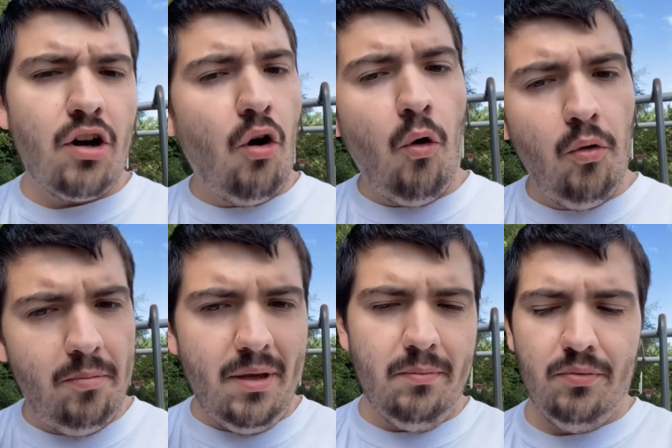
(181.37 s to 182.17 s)
old
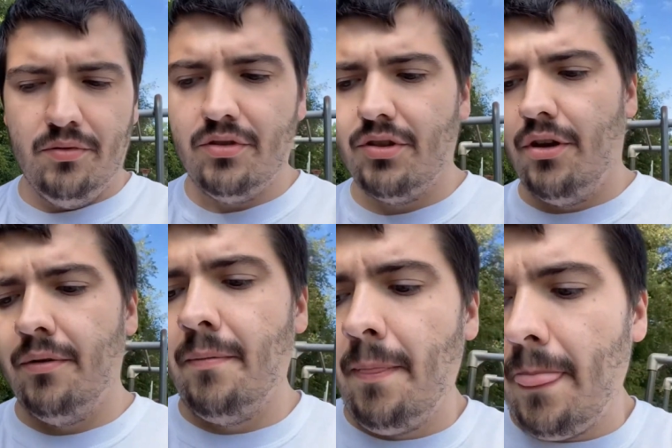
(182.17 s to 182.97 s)
people. So
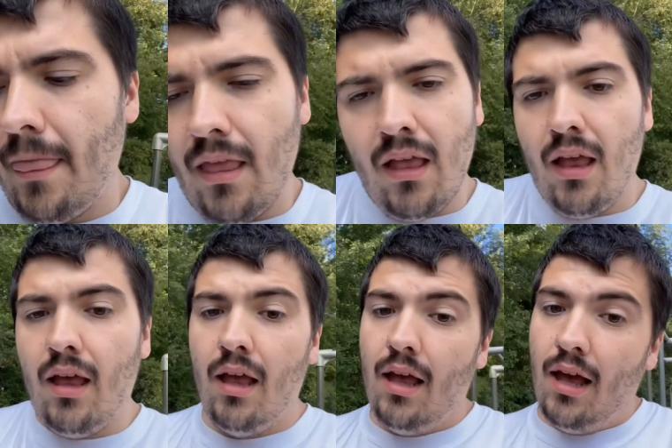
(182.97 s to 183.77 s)

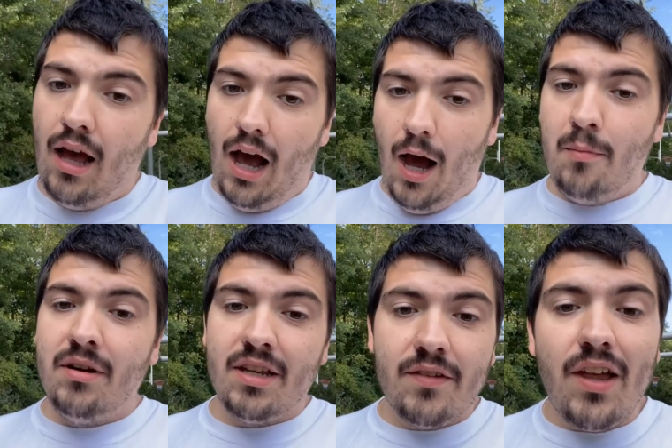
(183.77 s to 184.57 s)
I'm gonna
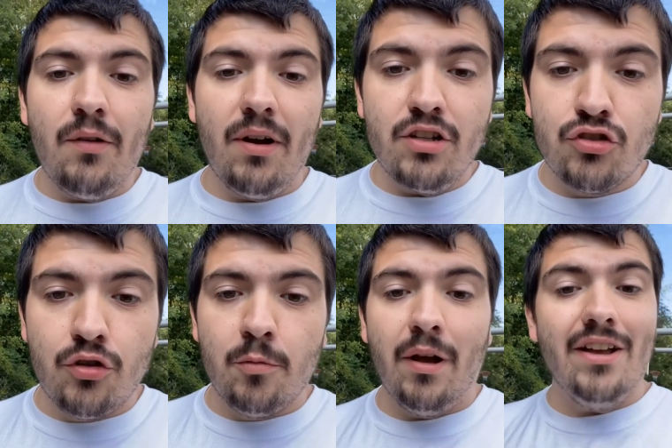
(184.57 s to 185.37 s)
give that restroom
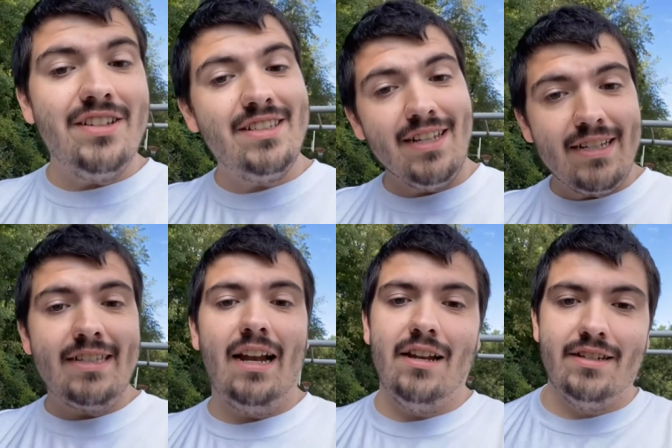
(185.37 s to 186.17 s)
a six out
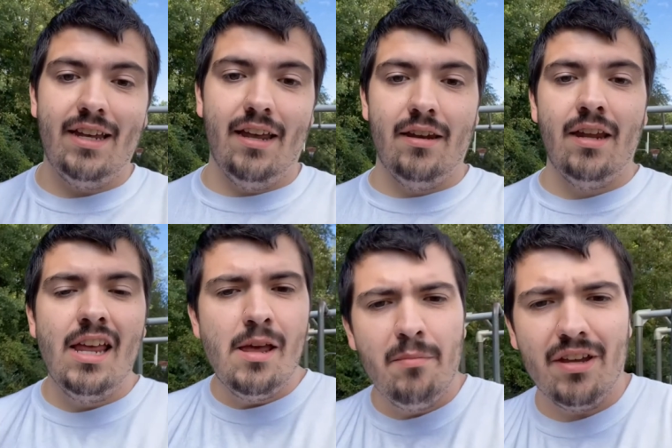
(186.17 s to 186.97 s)
of ten
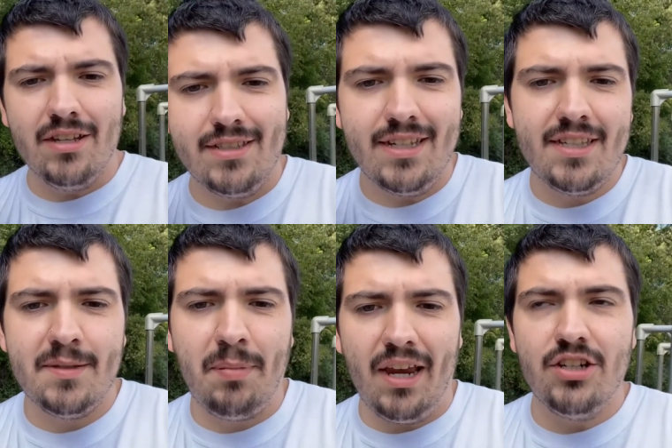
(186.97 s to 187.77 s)
because it's
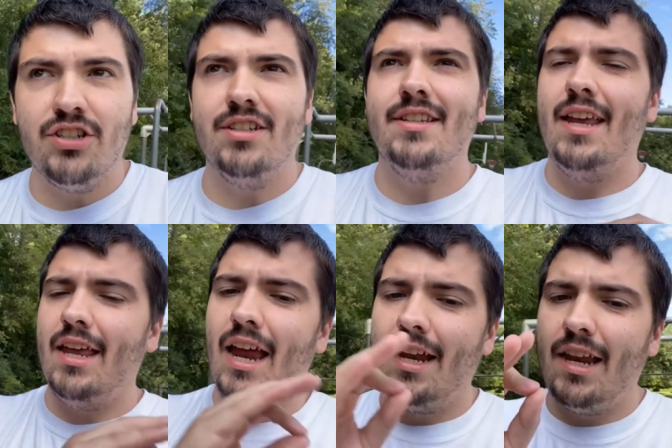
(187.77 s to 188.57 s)
spacious. It
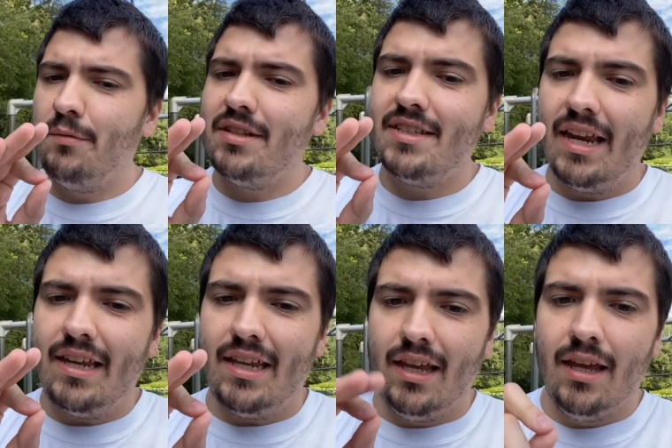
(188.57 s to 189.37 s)
had it was
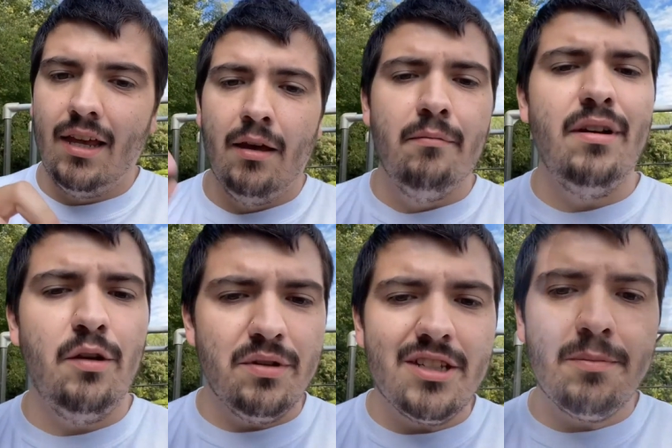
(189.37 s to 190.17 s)
stinky, but it was
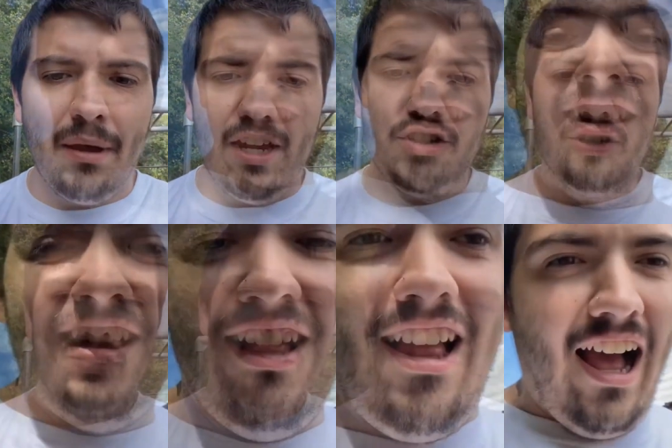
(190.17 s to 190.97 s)
spacious.
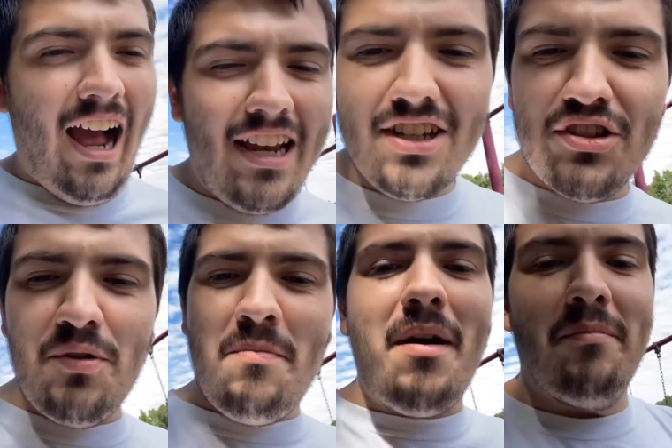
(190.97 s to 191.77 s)
I just
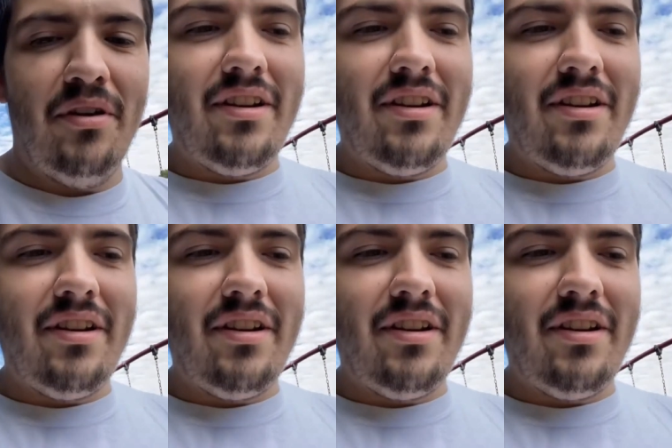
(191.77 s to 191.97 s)
remembered.